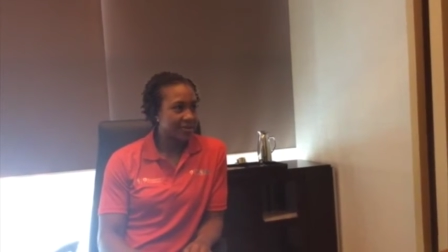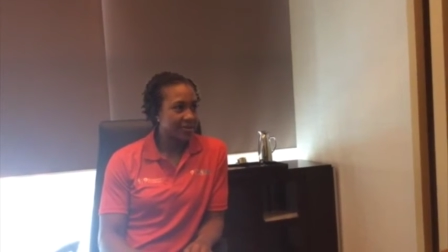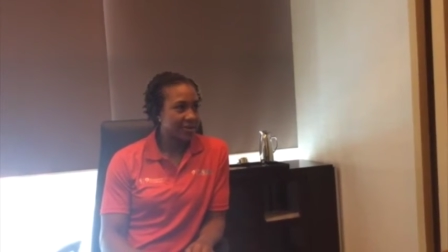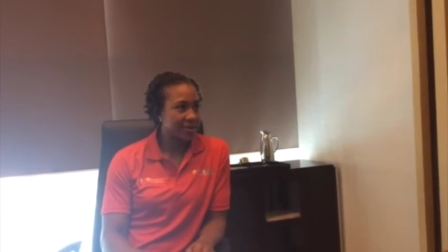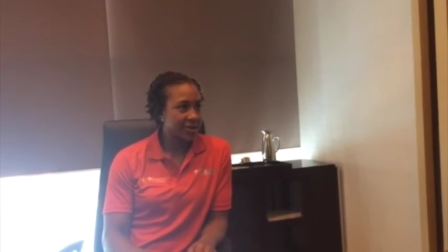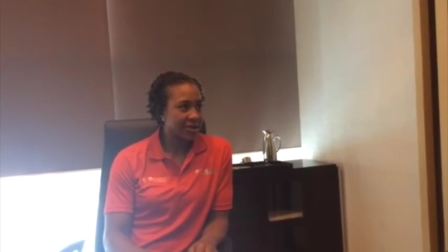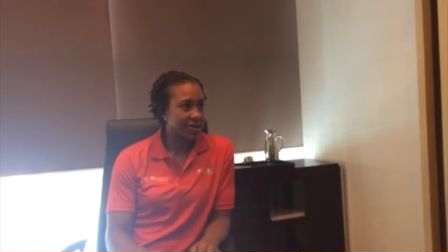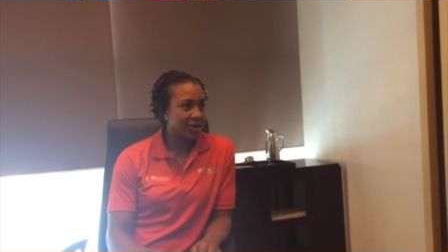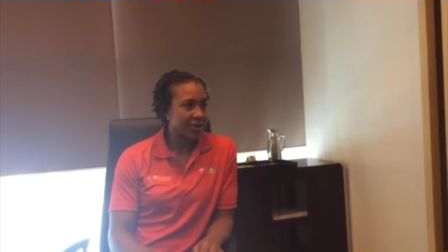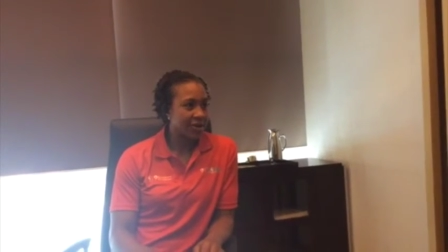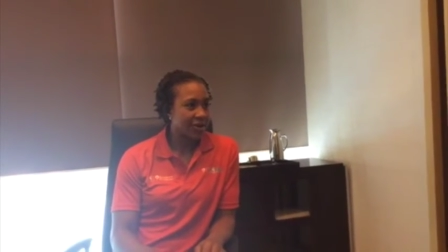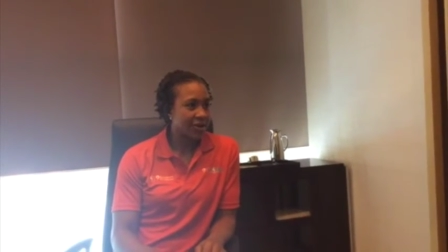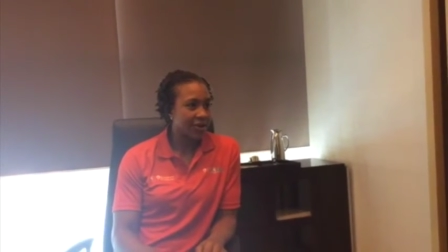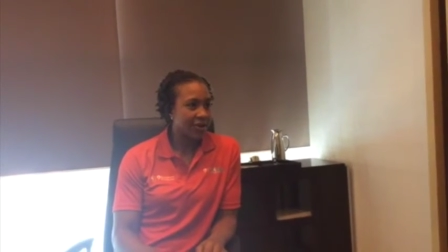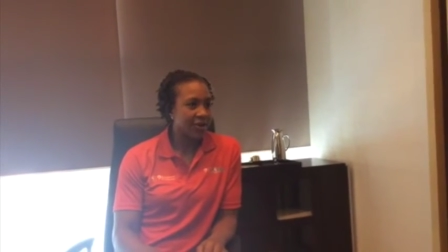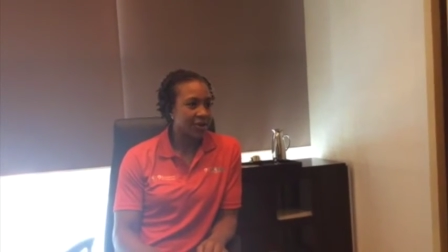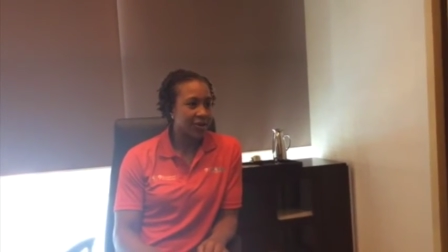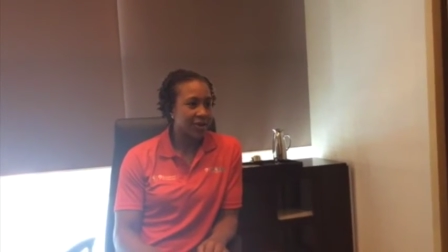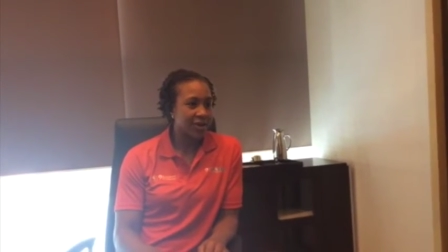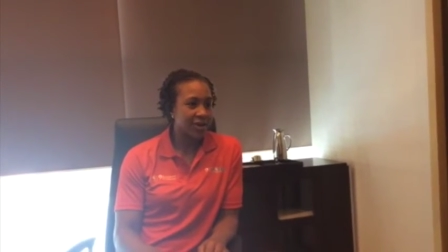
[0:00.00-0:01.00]
Right. You
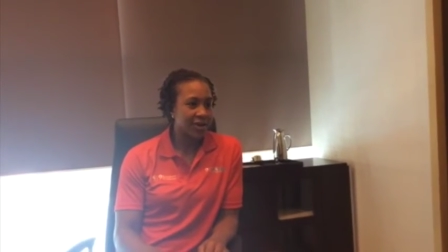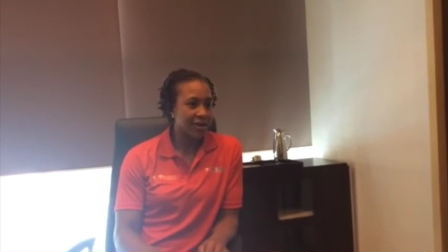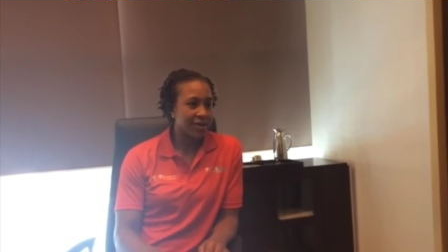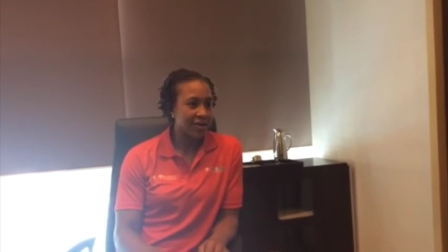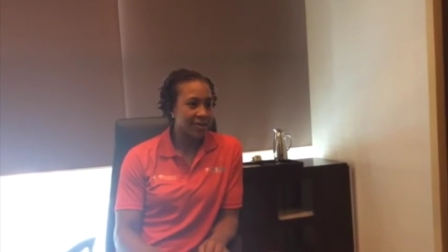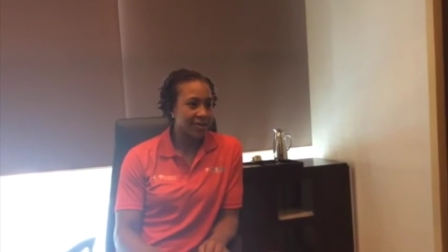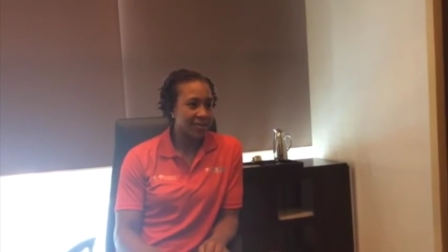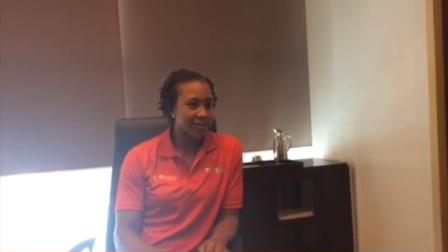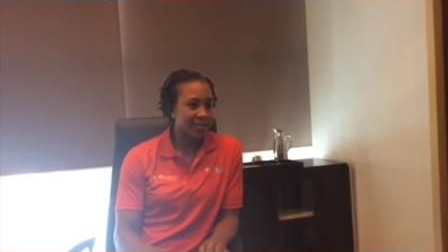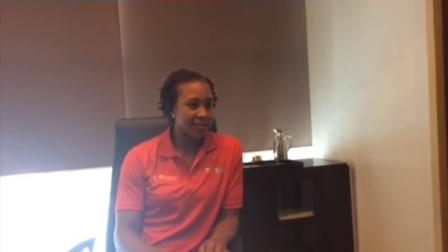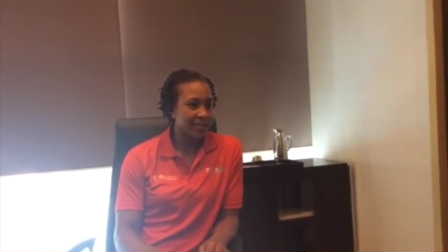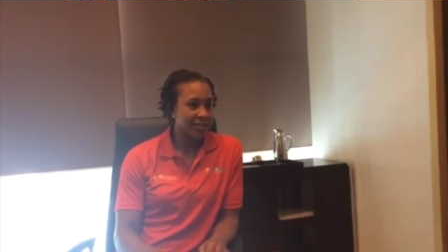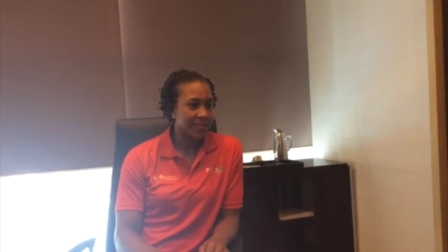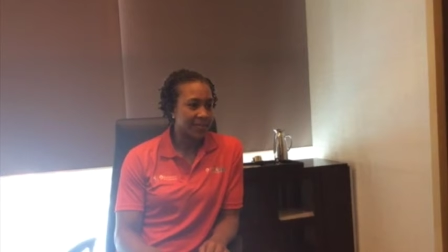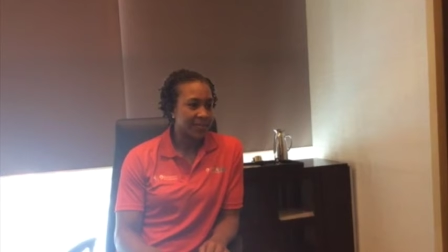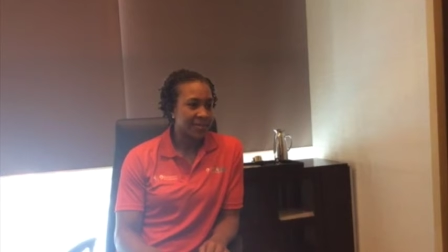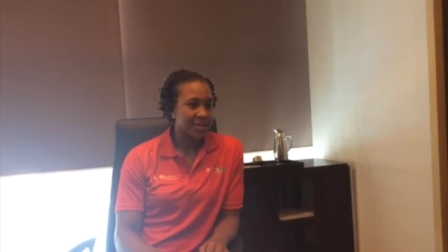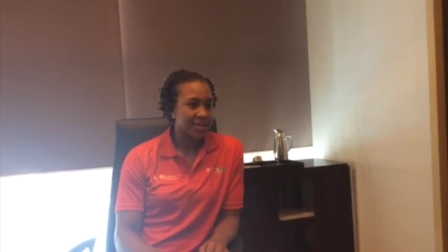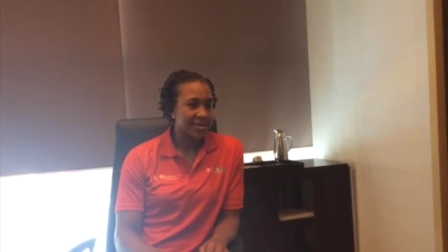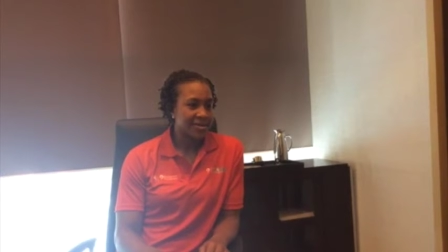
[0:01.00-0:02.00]
know, um,
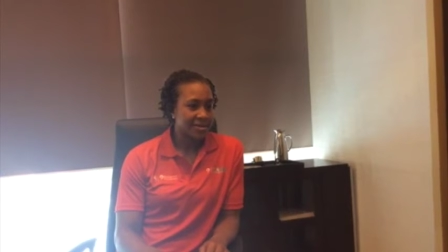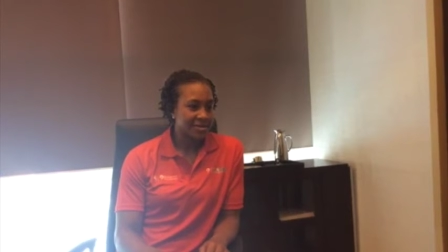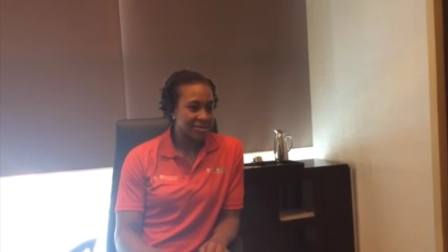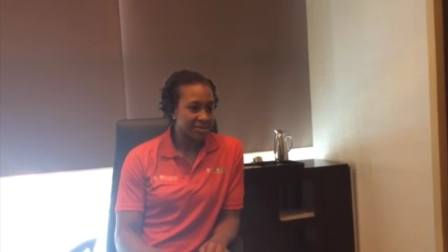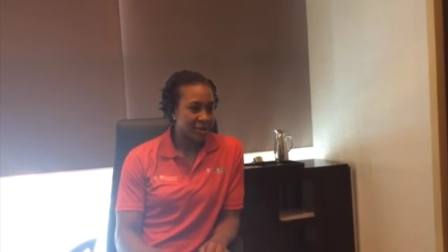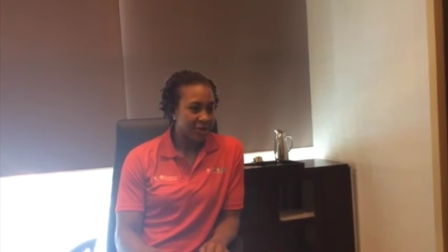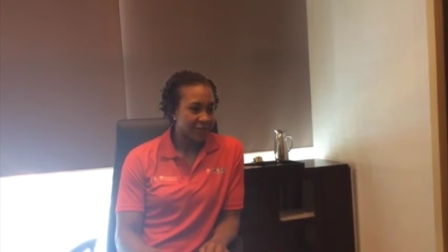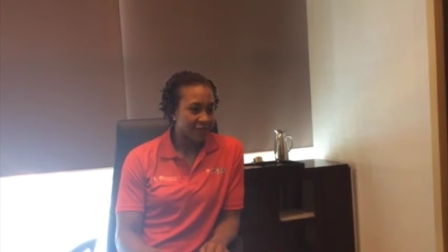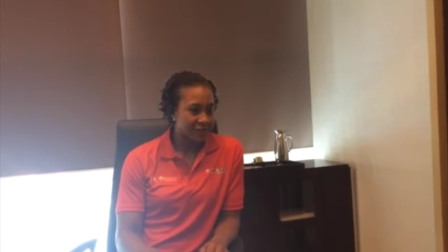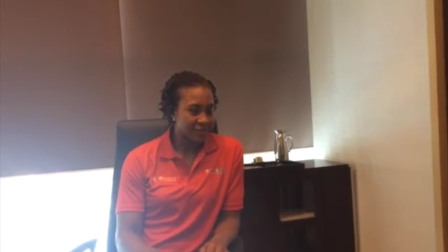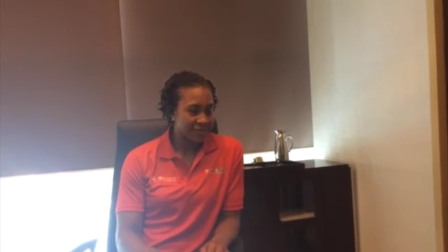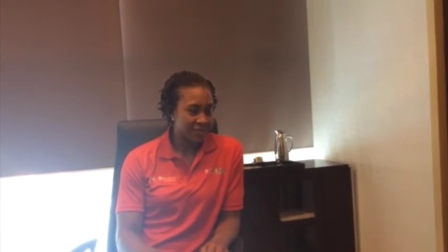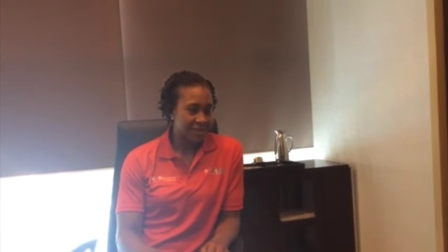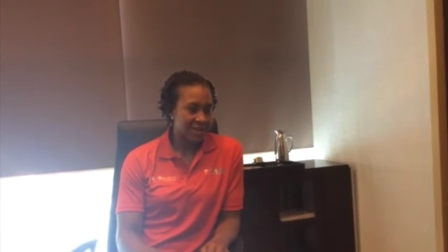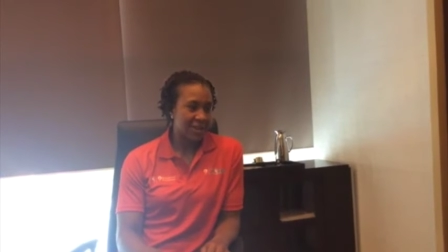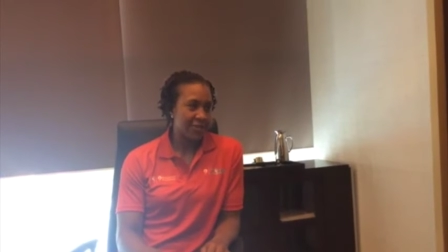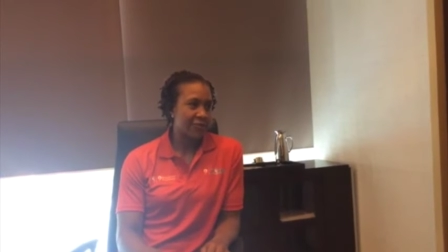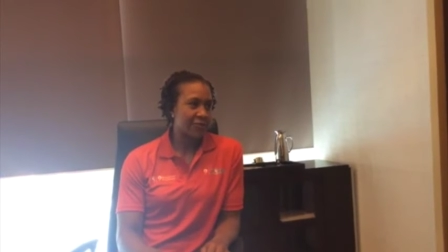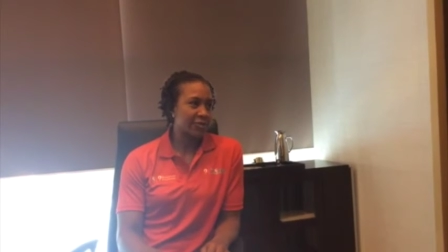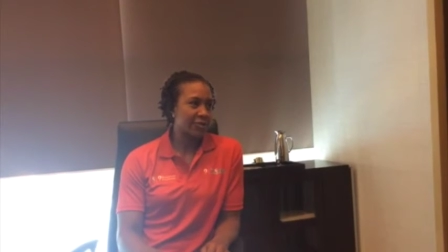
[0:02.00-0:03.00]
this off season I